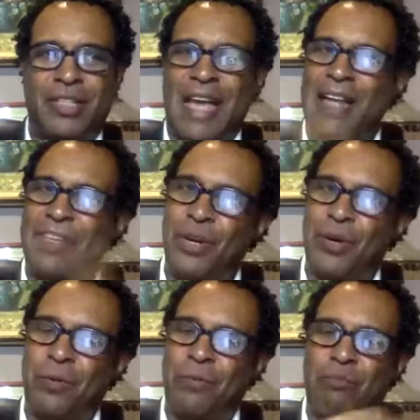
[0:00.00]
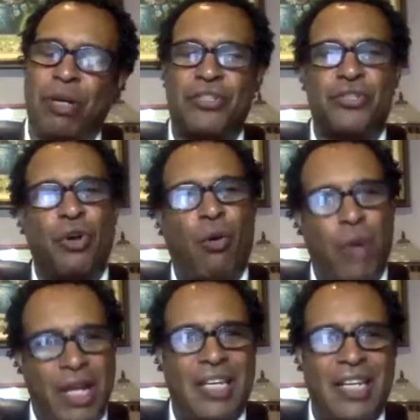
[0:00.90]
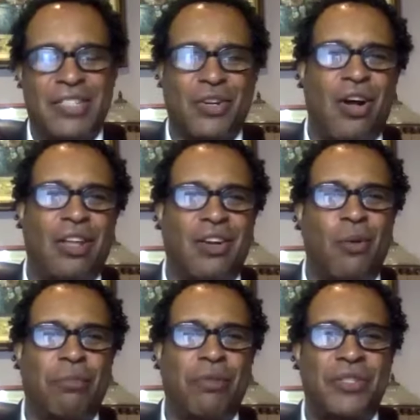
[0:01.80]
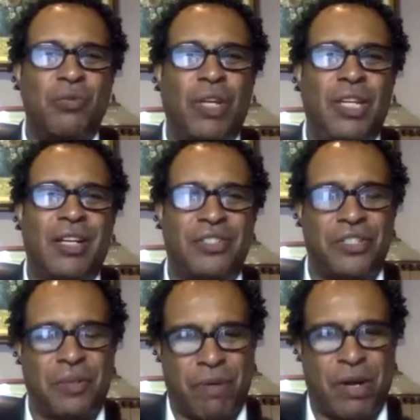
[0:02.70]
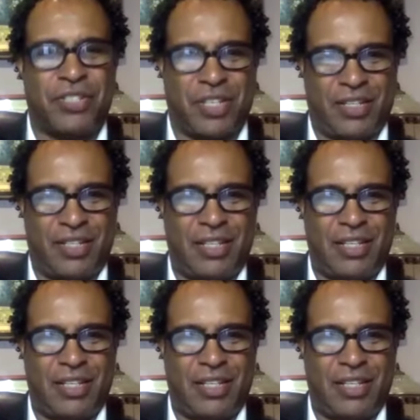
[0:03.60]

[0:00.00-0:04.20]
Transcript: but your Willie. Let's call the corporation Willie because it's a person.